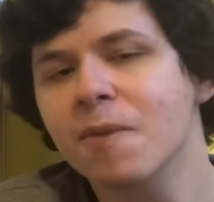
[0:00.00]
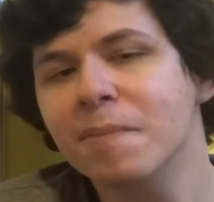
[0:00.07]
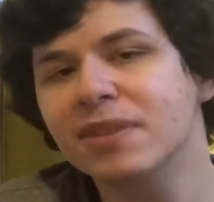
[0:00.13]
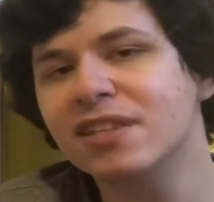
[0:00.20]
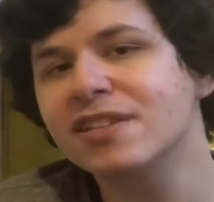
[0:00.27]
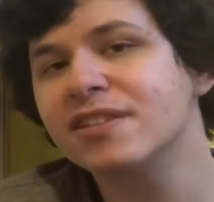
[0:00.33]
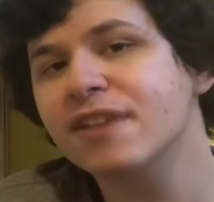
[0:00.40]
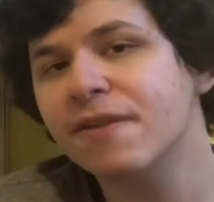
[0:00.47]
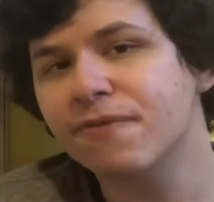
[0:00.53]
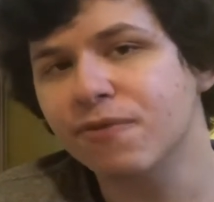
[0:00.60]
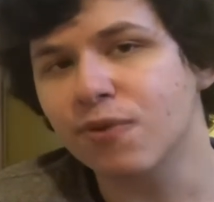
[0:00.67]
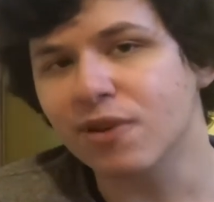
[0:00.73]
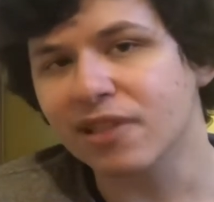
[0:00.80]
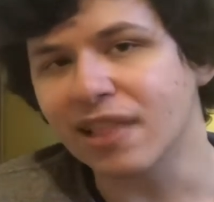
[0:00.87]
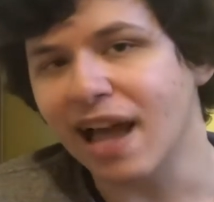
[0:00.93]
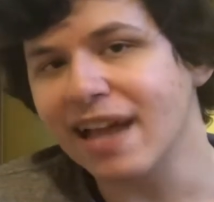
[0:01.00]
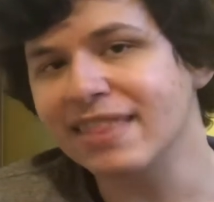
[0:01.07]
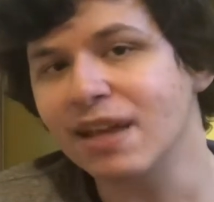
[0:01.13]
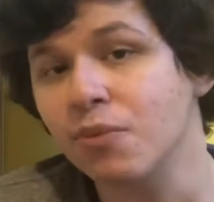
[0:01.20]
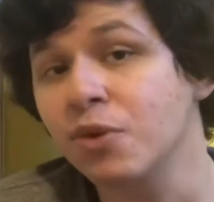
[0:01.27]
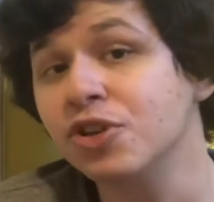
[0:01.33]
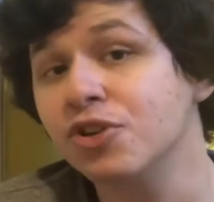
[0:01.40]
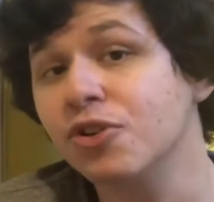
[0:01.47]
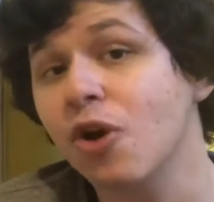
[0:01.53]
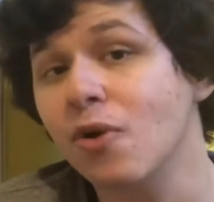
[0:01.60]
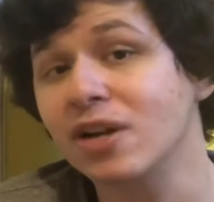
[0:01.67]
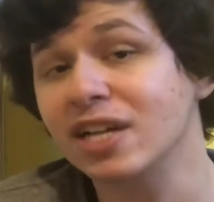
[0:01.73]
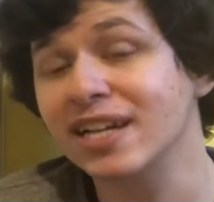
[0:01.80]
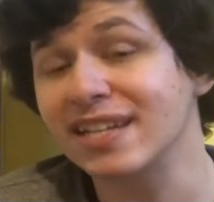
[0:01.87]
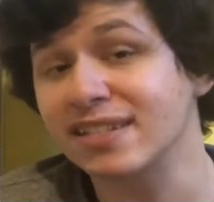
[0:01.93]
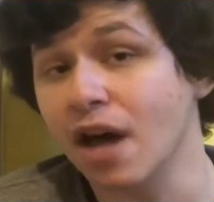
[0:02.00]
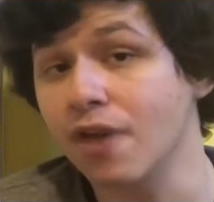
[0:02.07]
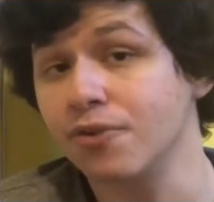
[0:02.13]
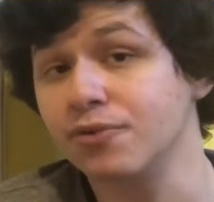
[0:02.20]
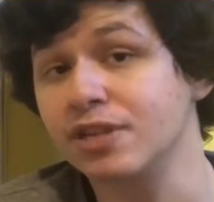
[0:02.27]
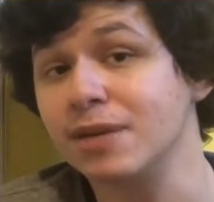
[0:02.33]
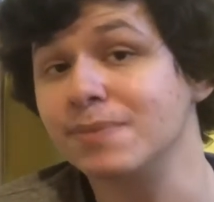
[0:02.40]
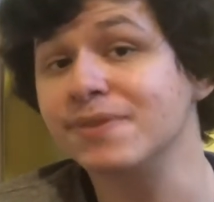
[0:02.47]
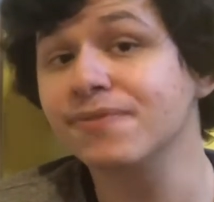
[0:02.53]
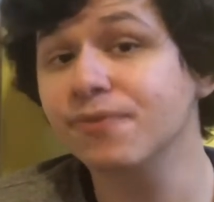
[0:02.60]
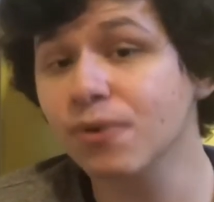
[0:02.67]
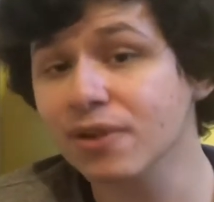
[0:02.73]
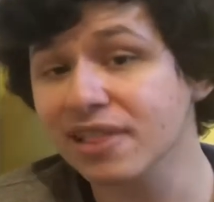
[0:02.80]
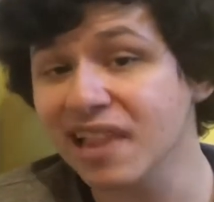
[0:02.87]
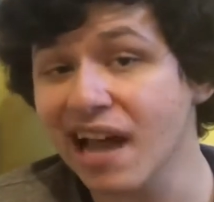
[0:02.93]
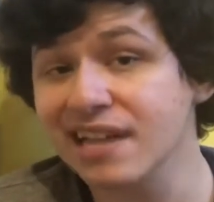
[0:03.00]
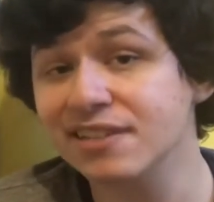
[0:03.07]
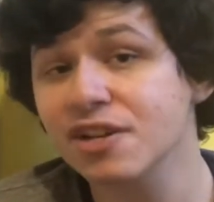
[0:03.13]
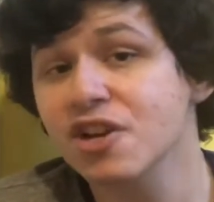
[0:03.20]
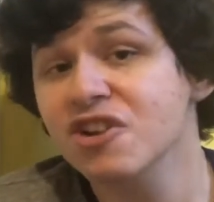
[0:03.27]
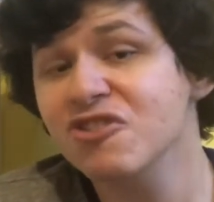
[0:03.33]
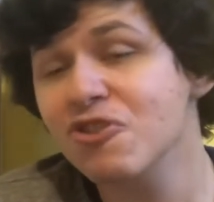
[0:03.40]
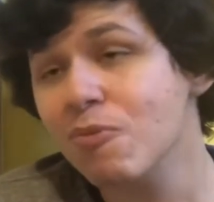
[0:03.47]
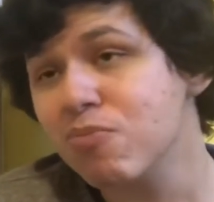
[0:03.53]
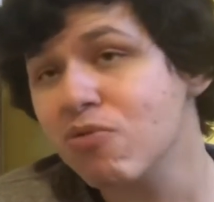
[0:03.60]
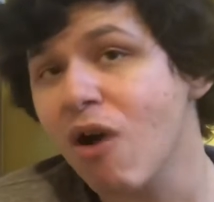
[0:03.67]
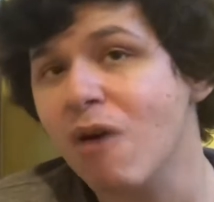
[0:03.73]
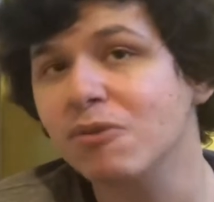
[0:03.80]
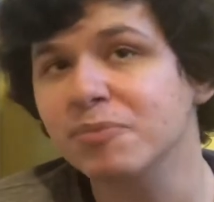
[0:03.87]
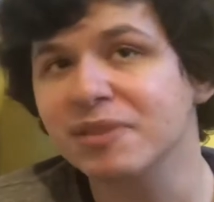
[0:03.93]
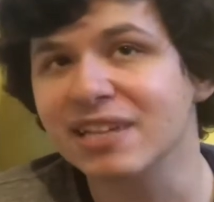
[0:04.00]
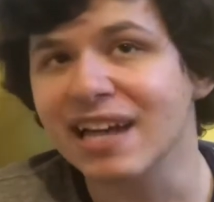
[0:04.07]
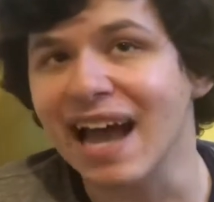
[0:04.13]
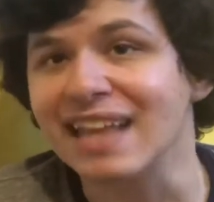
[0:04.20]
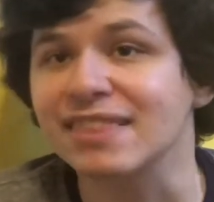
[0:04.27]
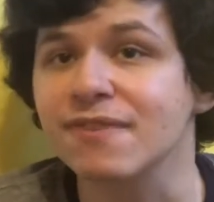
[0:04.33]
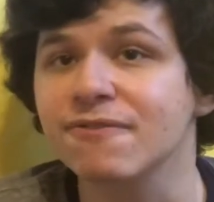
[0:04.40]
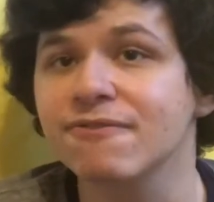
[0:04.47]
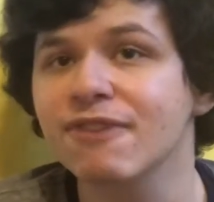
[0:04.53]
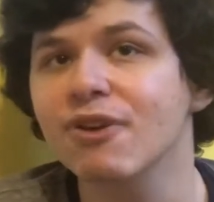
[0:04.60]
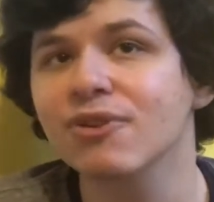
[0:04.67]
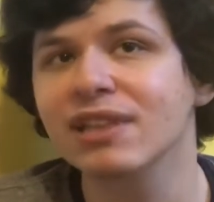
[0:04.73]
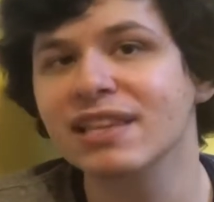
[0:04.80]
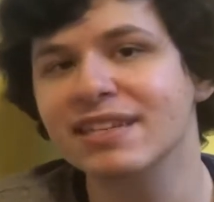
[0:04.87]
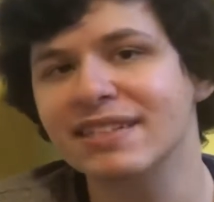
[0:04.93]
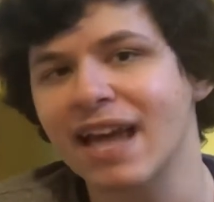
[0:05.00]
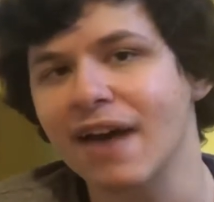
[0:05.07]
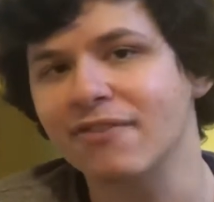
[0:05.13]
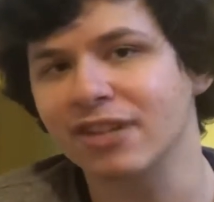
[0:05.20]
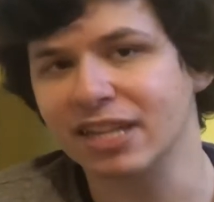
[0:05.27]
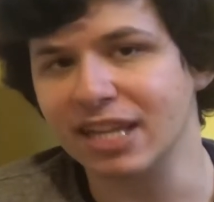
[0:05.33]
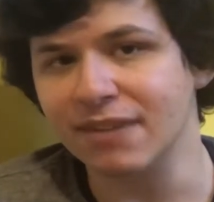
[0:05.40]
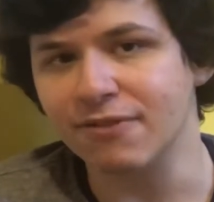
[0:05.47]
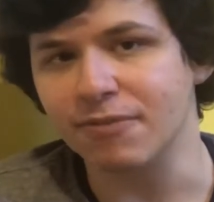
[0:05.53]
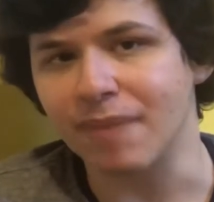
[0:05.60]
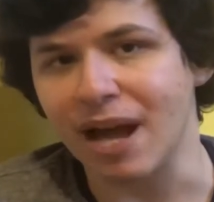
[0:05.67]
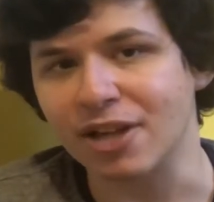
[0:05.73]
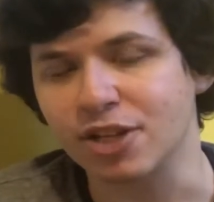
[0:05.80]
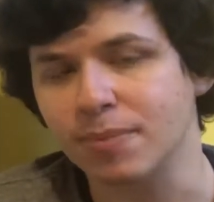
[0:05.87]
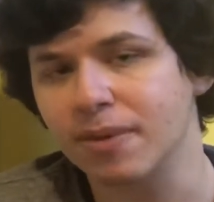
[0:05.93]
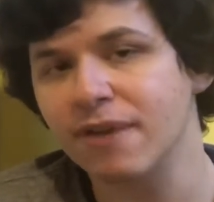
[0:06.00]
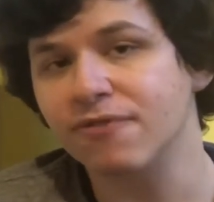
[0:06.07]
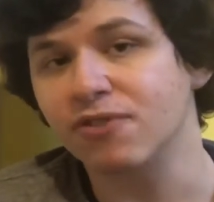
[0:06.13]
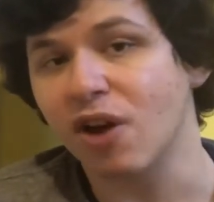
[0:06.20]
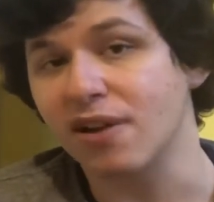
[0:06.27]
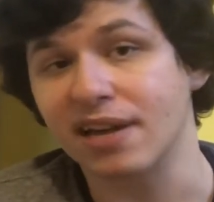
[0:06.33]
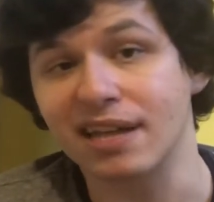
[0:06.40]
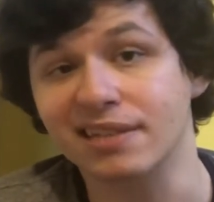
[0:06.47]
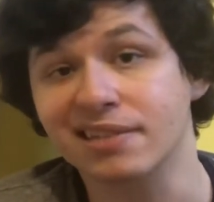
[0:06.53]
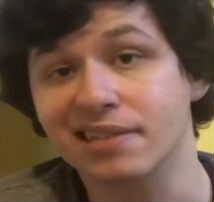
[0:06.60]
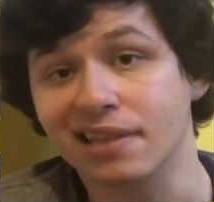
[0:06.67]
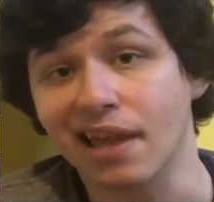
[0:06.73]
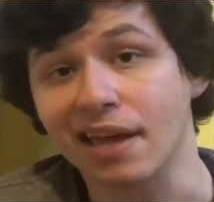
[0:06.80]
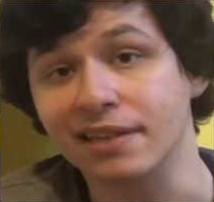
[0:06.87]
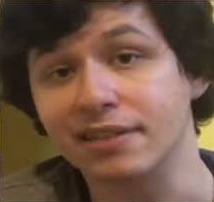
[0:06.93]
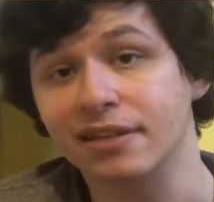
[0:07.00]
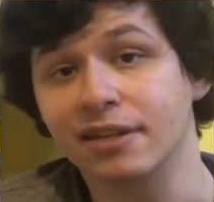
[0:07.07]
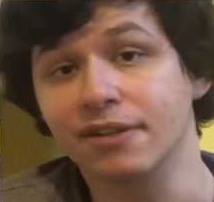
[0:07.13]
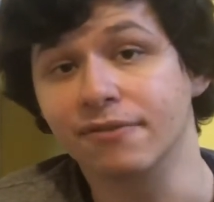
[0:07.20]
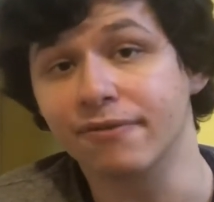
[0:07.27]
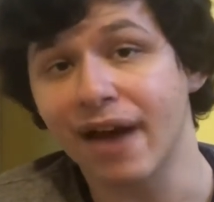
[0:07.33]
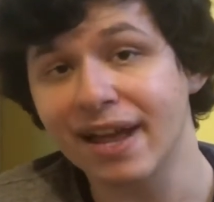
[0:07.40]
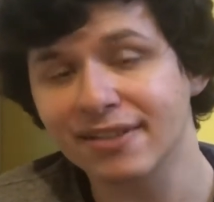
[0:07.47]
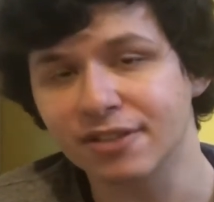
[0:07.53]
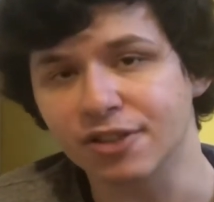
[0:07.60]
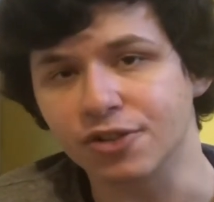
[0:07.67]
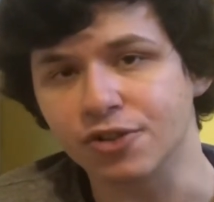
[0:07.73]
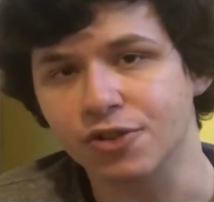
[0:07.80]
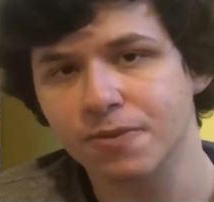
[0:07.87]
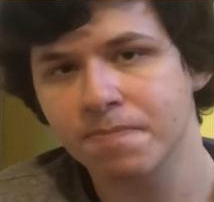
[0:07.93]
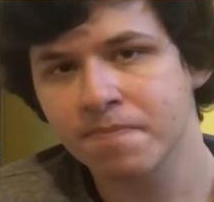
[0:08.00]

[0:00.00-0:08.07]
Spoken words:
but this is a fourth line that when you're going against other teams' fourth lines, you're probably at the very least having an even matchup, if not a slight advantage.